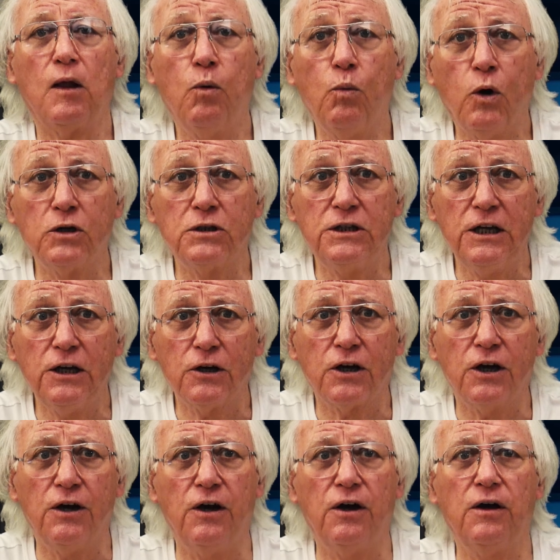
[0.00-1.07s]
What did
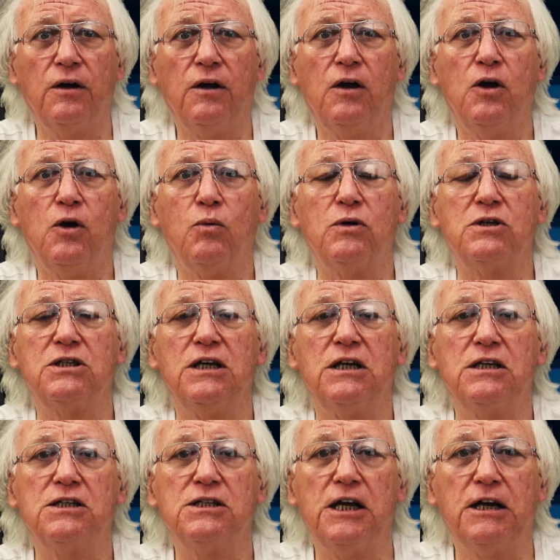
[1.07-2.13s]
occur was
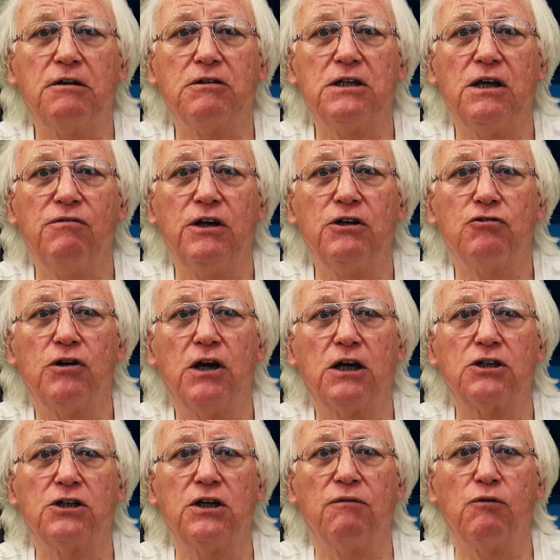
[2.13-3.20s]
the secretive
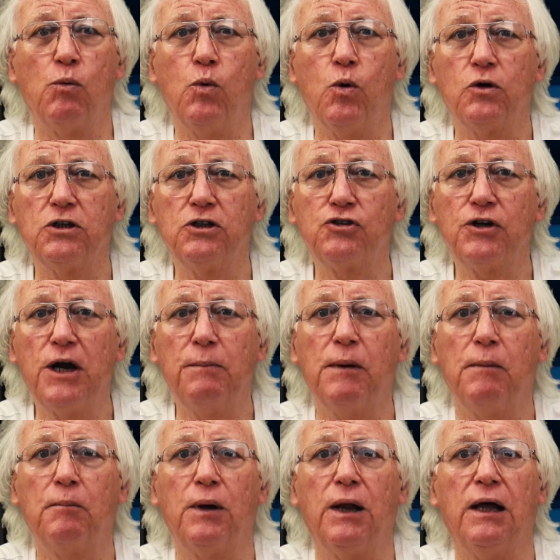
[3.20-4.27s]
introduction of a water
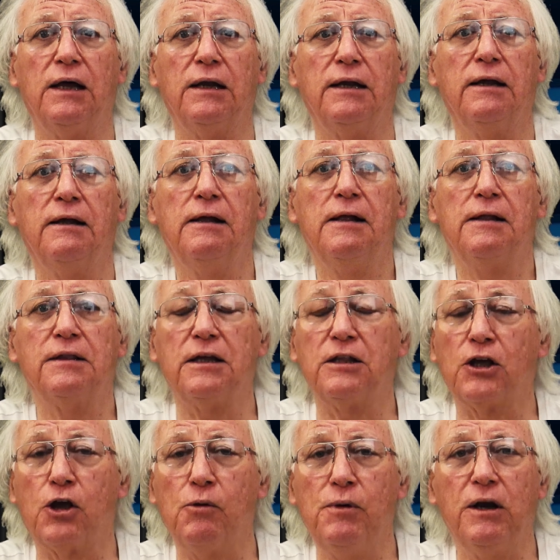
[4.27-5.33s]
treatment plant that
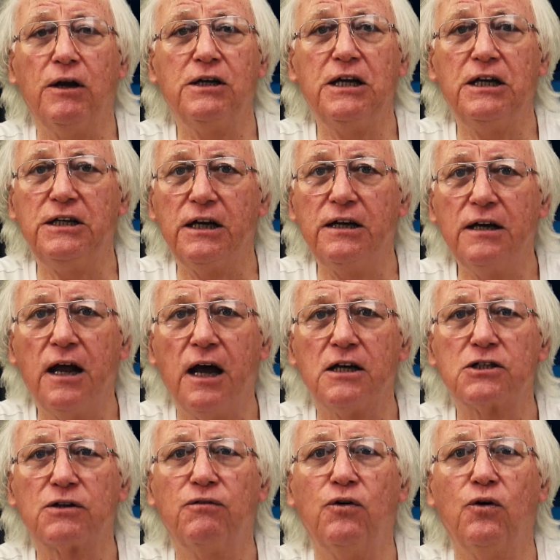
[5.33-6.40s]
the community didn't
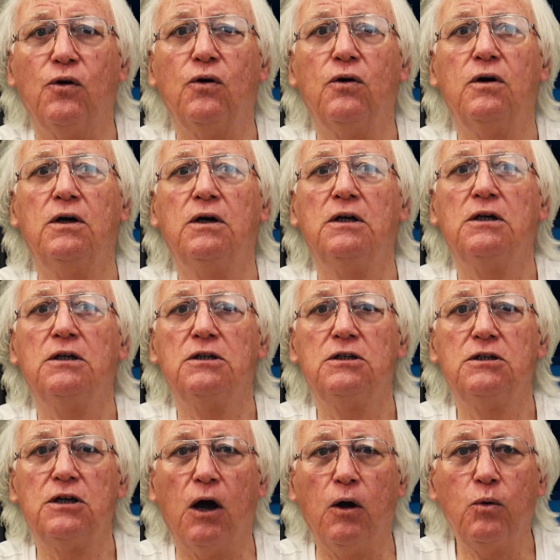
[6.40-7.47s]
ask for
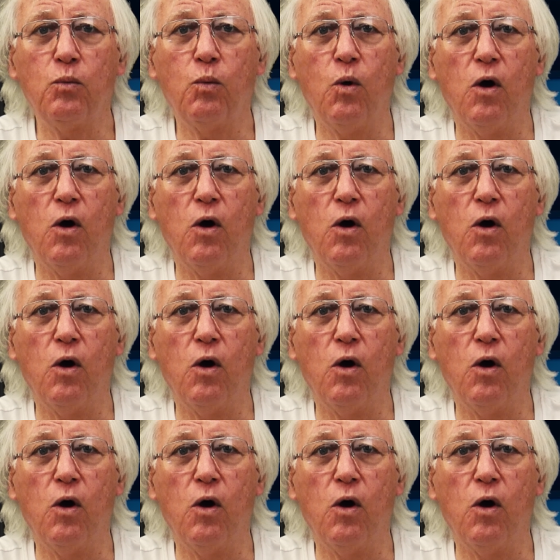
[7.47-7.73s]
don't